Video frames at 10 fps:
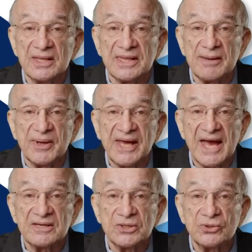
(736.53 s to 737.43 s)
They
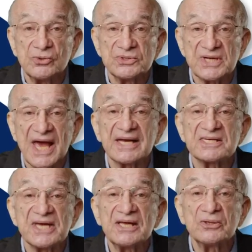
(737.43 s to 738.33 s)
began to use
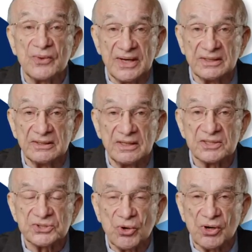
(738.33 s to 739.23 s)
accelerated
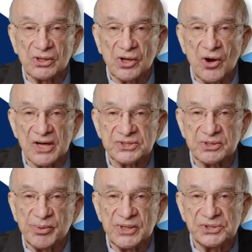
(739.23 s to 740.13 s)
historical cost
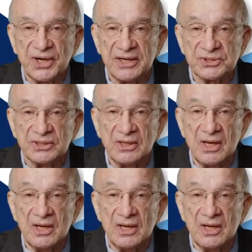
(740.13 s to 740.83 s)
depreciation.